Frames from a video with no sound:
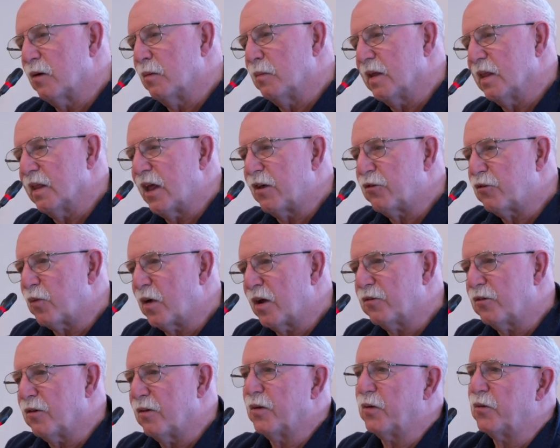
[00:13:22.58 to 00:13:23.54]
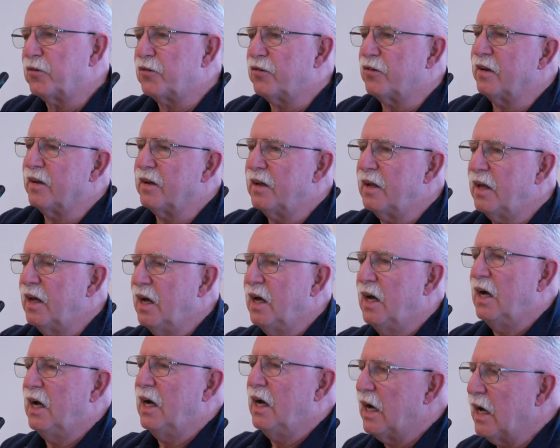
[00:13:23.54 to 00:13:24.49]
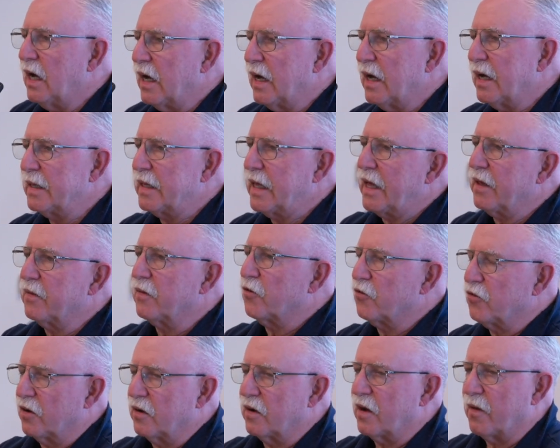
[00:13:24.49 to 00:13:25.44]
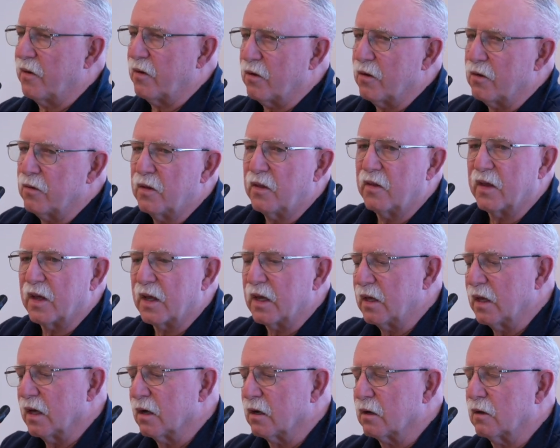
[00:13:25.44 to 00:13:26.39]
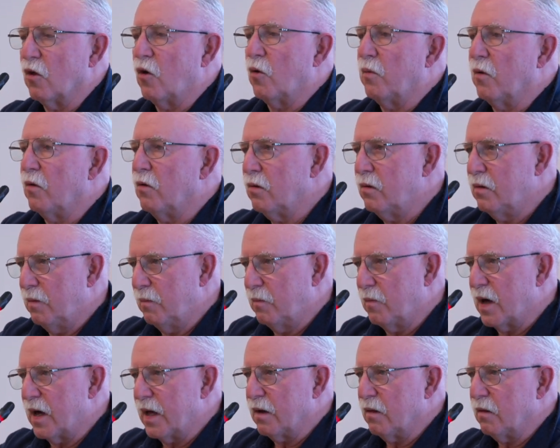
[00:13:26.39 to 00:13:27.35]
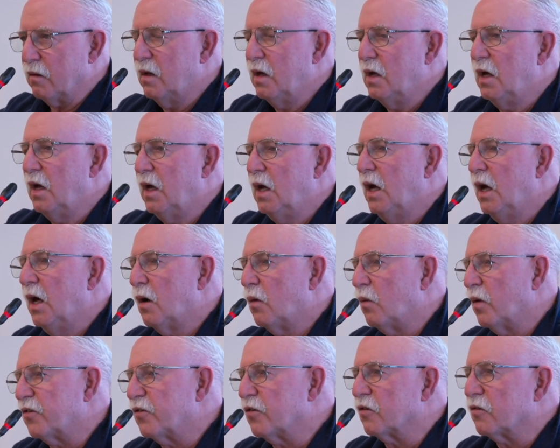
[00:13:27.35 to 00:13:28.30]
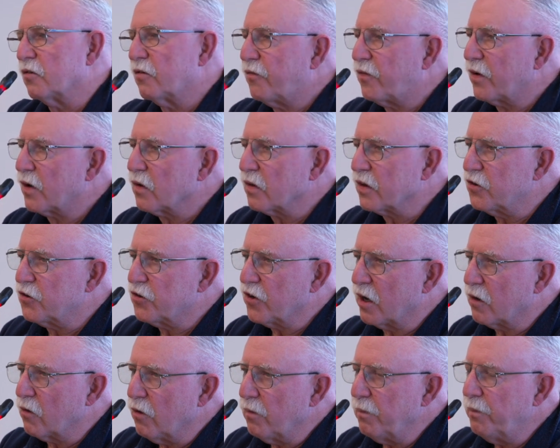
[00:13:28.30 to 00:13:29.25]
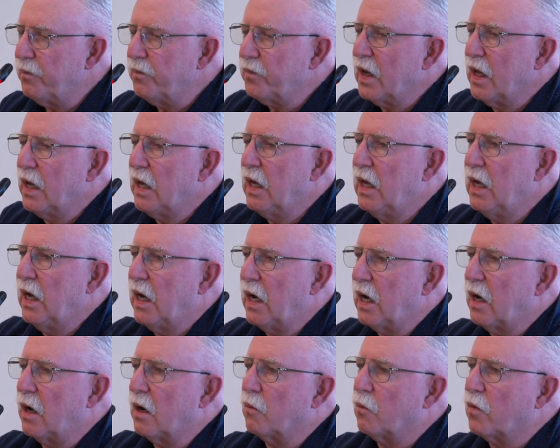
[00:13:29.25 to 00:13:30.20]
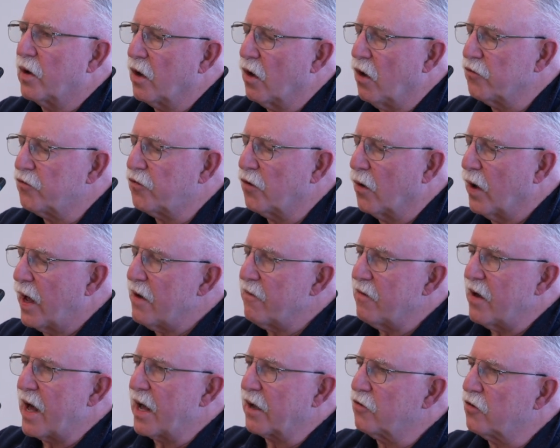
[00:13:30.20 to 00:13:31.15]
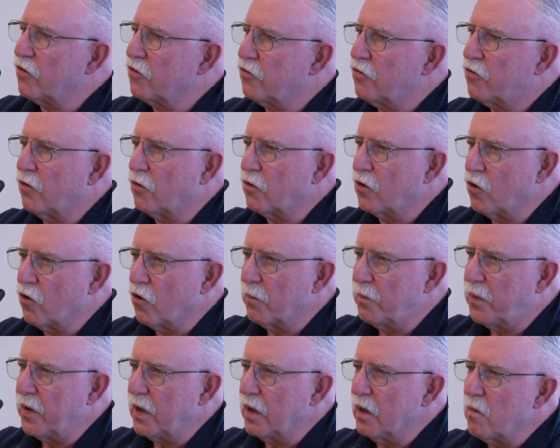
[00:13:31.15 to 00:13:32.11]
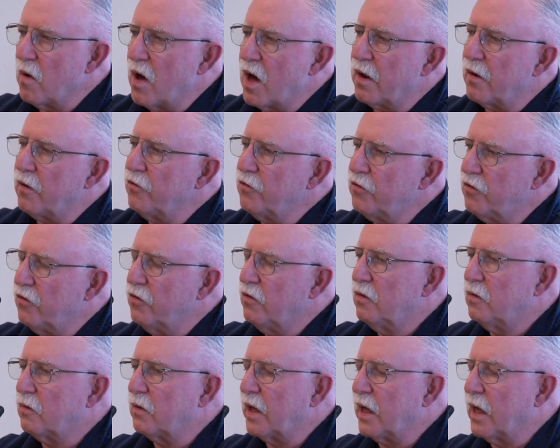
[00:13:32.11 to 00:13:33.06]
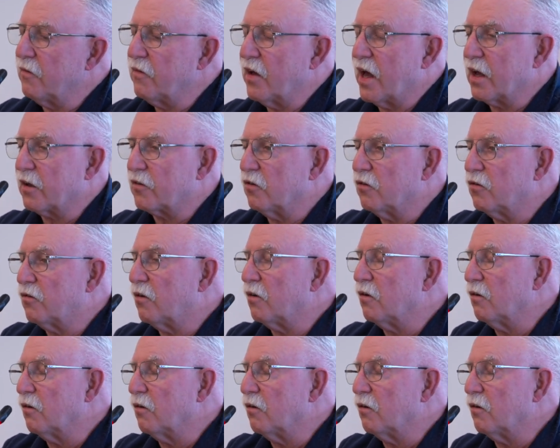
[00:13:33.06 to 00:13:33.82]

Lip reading: bit less resolution. And there's another, the global model, which is fairly general. We also have access to European models. We have access to